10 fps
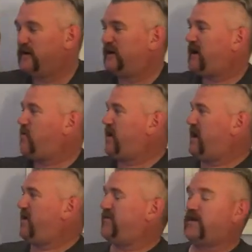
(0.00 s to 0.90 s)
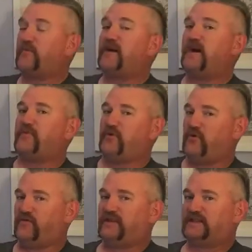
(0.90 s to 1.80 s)
and we have our map
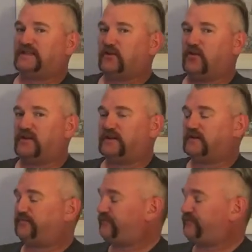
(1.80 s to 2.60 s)
of Scotland.